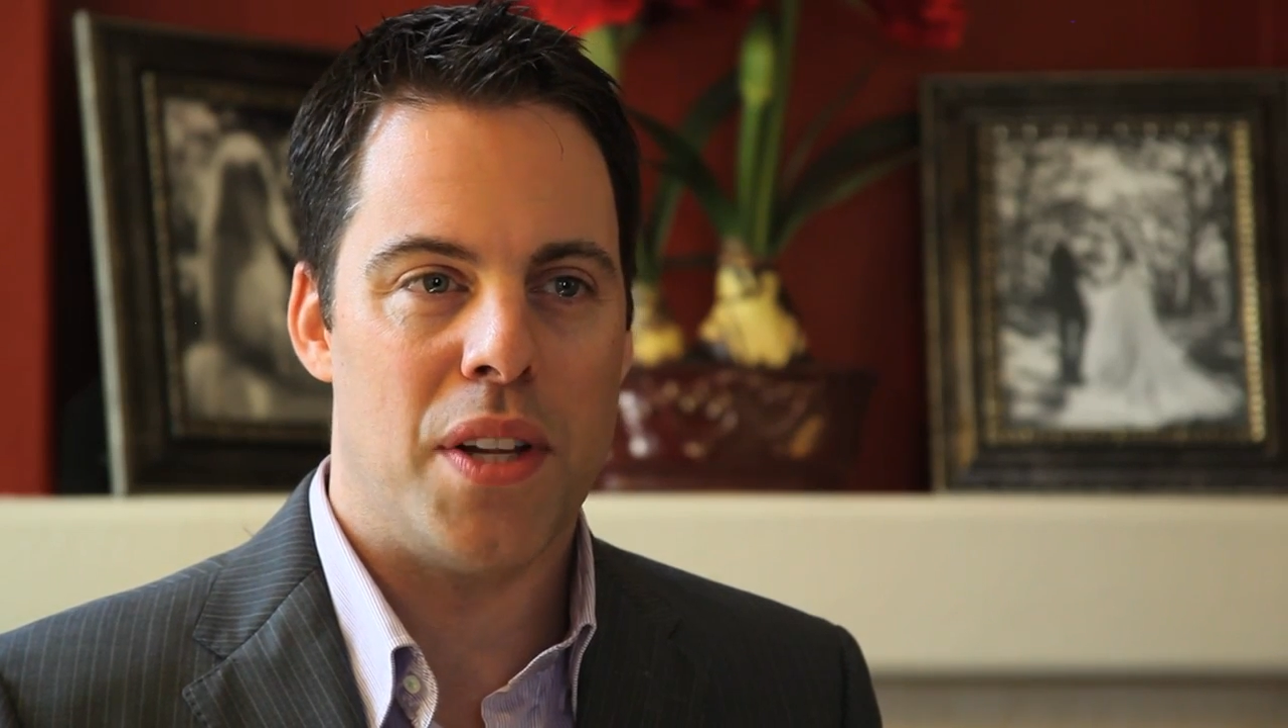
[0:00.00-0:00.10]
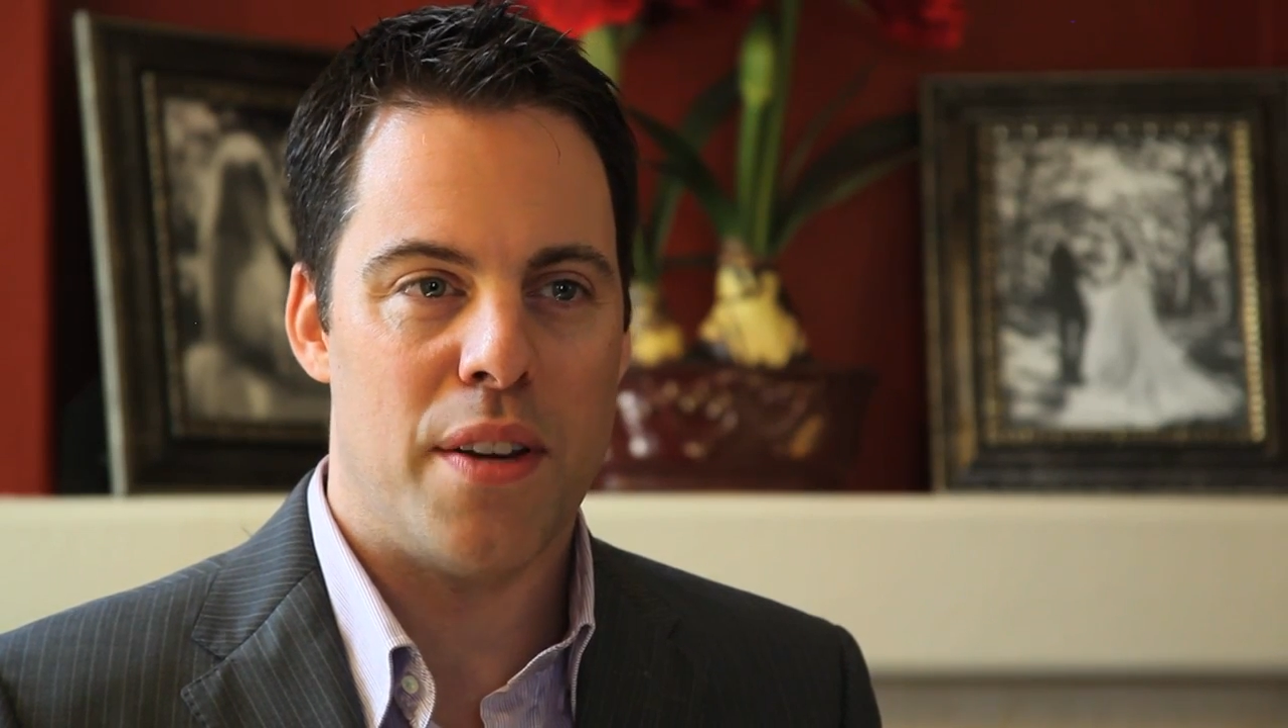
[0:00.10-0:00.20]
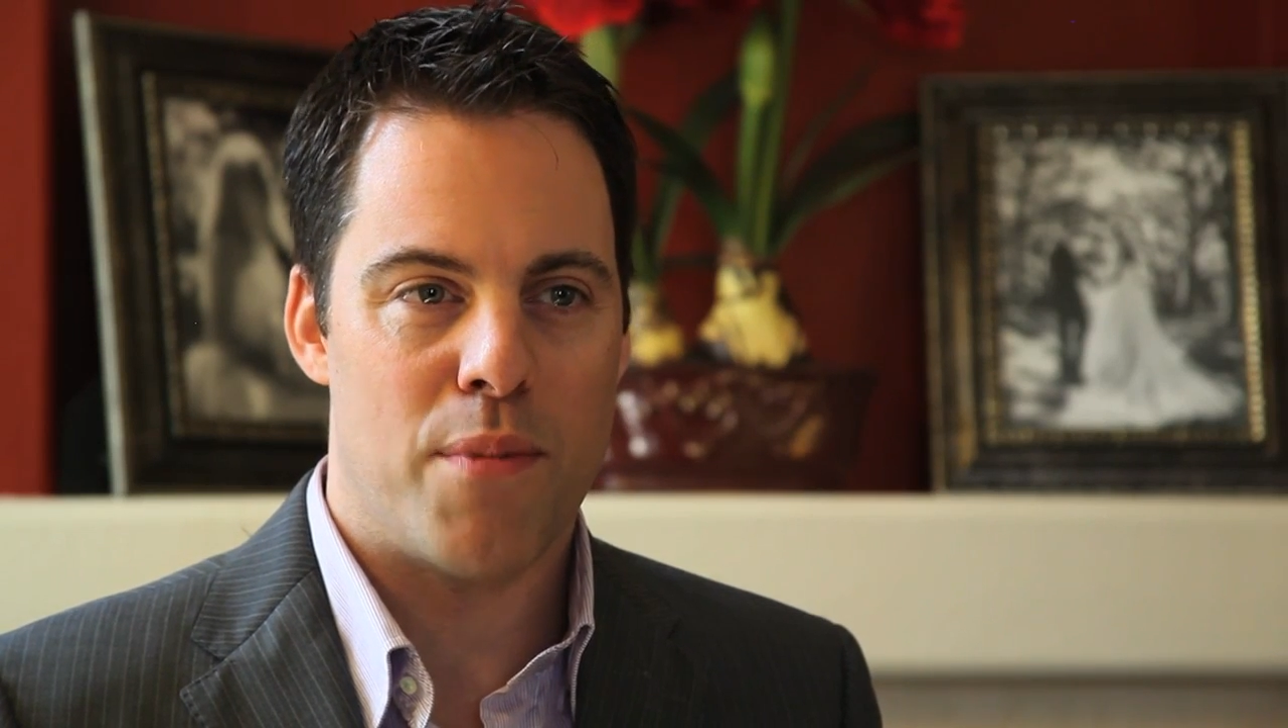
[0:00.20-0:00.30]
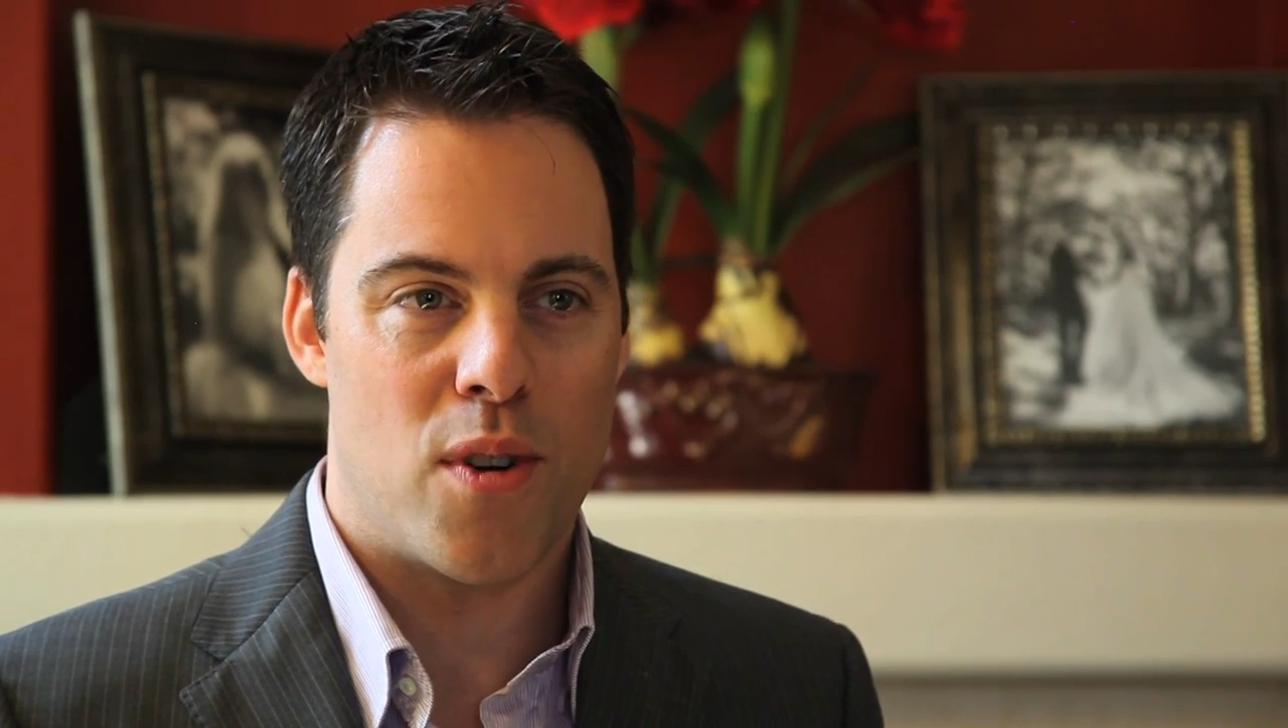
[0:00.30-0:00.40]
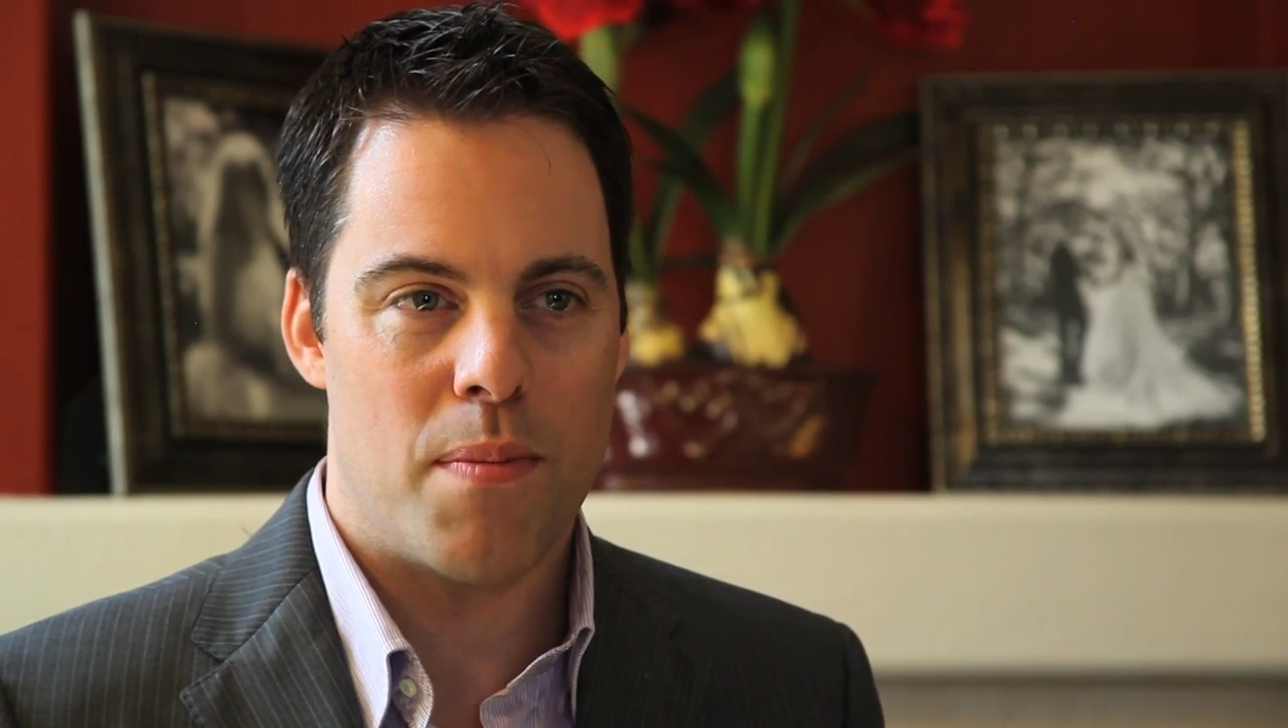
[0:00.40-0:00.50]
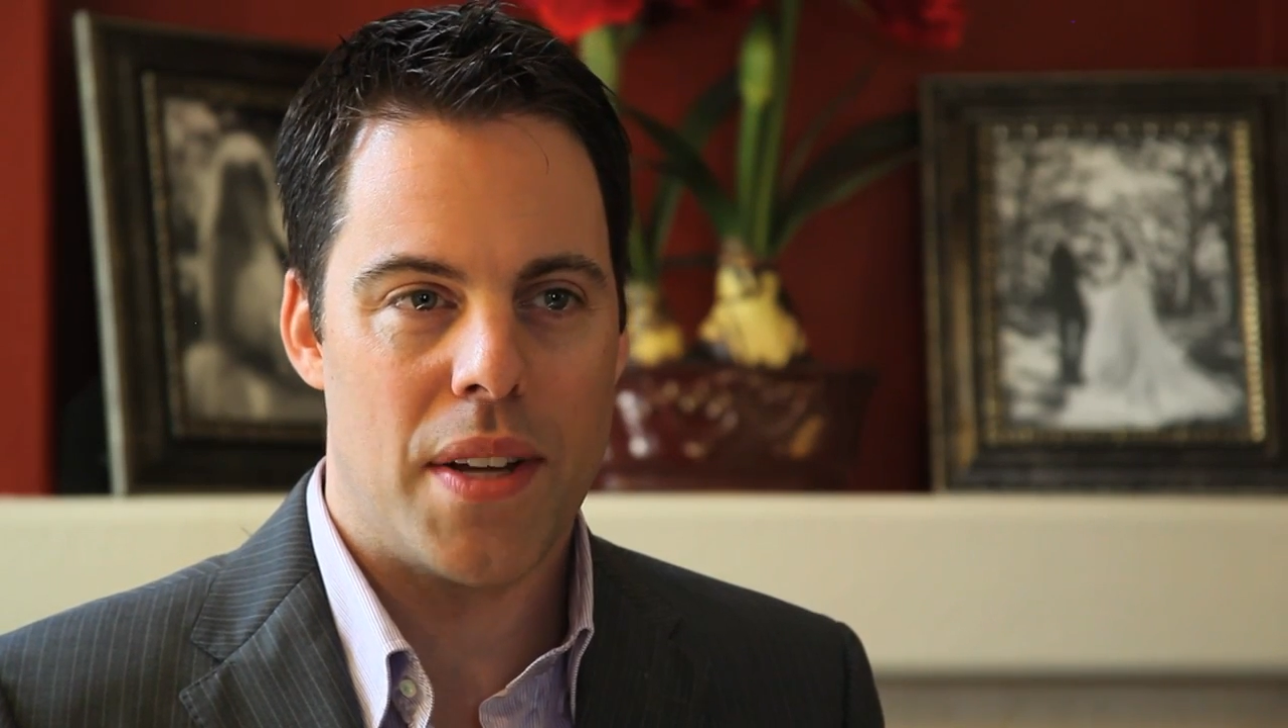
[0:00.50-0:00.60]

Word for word: bloody murder